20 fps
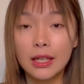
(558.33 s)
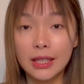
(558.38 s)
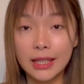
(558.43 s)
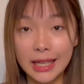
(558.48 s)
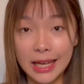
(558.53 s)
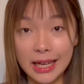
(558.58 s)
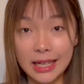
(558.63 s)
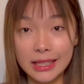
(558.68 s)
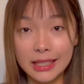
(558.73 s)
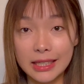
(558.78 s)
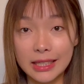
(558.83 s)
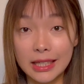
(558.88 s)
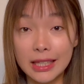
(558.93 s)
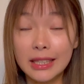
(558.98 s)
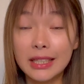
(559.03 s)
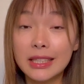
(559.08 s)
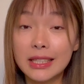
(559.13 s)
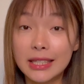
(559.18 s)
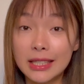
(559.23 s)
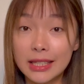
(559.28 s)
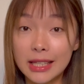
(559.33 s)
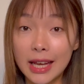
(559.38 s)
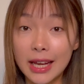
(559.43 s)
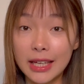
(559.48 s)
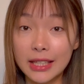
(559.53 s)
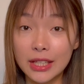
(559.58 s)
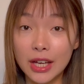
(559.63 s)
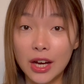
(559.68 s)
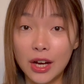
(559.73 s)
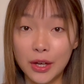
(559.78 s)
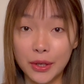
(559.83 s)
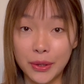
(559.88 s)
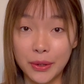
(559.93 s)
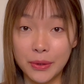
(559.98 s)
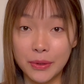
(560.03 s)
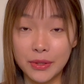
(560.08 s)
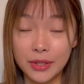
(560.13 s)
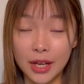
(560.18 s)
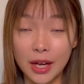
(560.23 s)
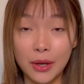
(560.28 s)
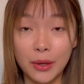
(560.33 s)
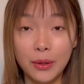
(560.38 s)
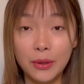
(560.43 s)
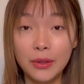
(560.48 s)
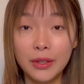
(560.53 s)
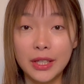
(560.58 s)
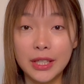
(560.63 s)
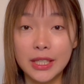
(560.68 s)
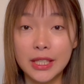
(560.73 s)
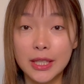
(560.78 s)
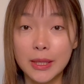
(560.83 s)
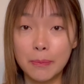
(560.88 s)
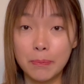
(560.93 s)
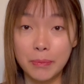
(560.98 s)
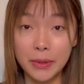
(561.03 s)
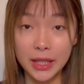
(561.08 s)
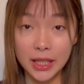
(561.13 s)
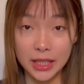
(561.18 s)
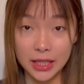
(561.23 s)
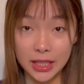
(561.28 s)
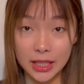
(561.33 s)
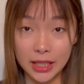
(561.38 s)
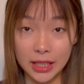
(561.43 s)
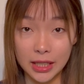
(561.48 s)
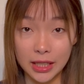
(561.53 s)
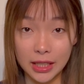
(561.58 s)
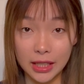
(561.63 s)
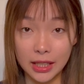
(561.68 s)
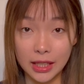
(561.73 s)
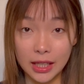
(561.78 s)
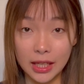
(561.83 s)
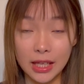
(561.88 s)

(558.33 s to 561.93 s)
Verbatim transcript: Yet, the state argues that only stability